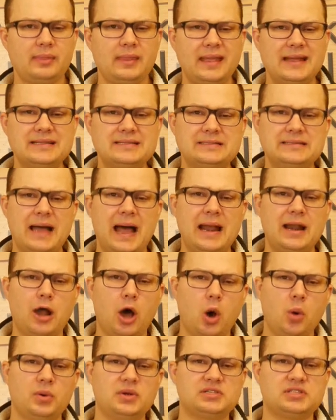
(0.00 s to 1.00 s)
it's not
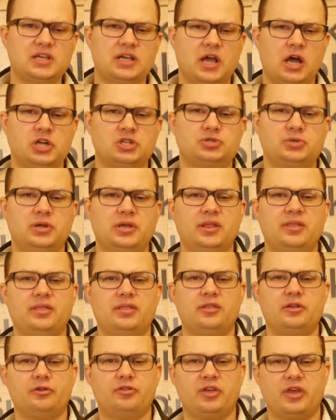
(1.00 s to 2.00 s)
always the country
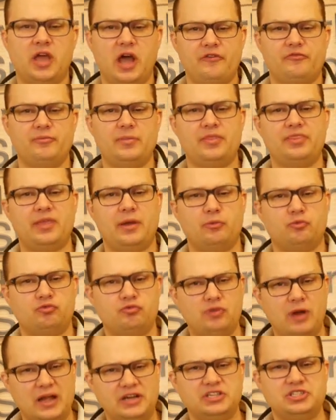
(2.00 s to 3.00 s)
or the government that
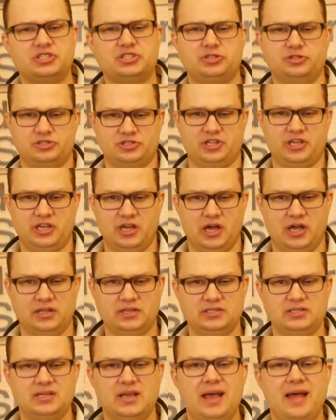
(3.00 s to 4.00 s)
registers the
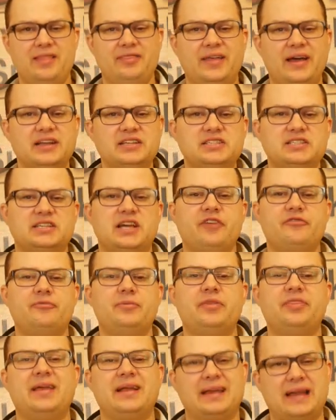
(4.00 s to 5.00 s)
guns that is the
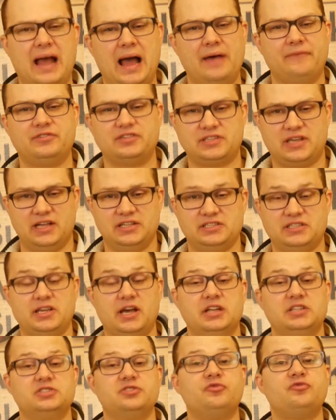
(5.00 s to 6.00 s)
government that confiscates the
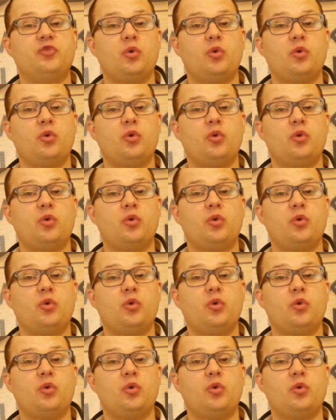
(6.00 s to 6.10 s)
guns.